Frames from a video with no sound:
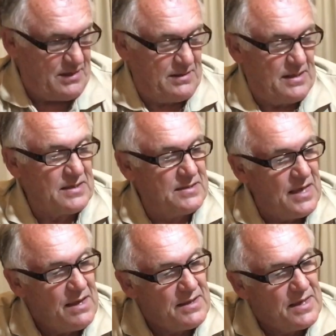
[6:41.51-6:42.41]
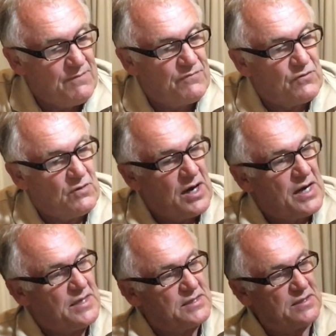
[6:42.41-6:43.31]
does that give
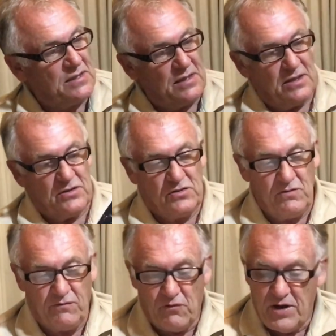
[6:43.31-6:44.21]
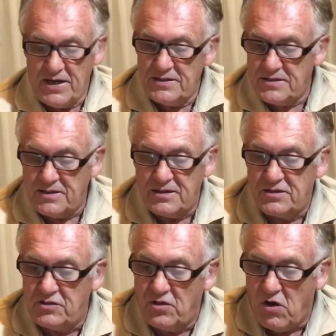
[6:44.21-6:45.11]
rise to, for instance,
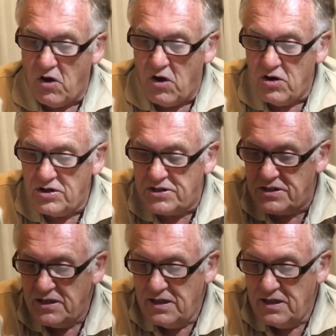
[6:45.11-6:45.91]
dogs